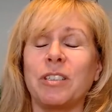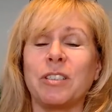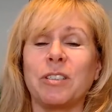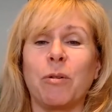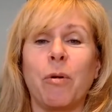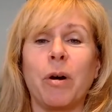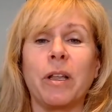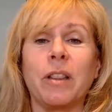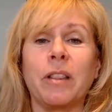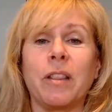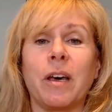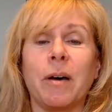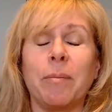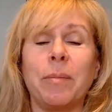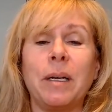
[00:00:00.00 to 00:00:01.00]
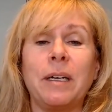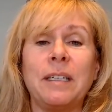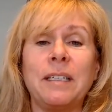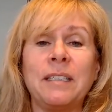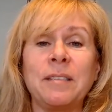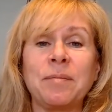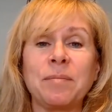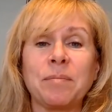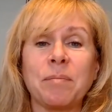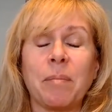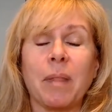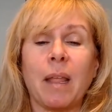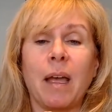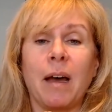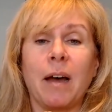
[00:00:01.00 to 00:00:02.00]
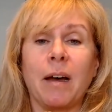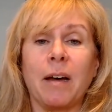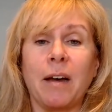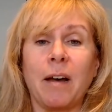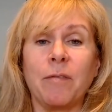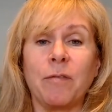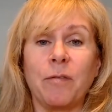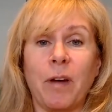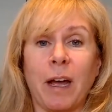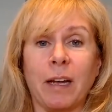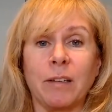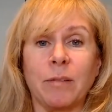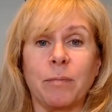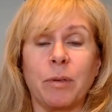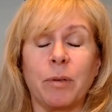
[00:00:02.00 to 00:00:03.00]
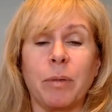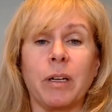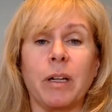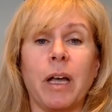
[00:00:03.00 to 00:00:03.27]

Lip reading: So 1 thumb of fat per meal.